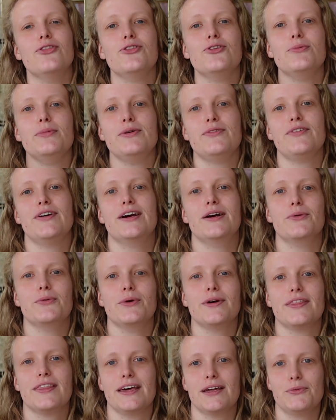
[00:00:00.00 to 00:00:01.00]
To be fair,
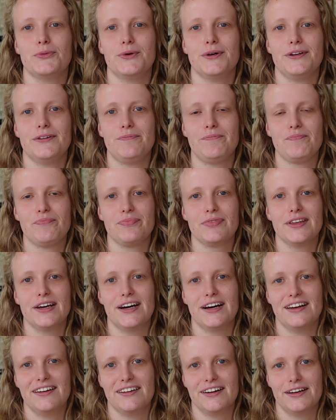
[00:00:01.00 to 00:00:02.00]
with that one,
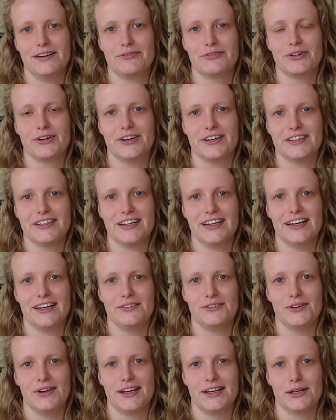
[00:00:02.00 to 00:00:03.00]
I kind of forgot I
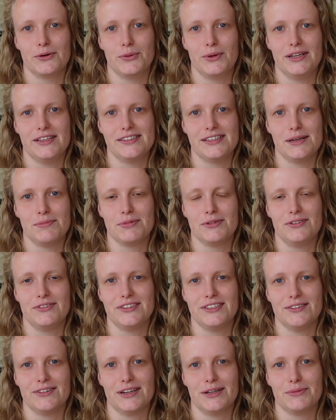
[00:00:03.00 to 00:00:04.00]
had to add a waist tape
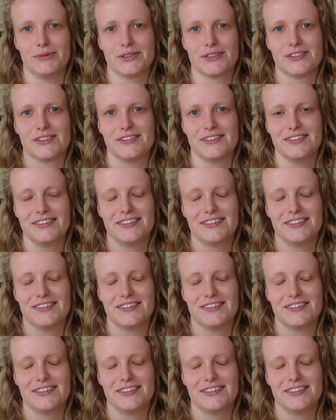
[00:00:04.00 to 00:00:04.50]
until I was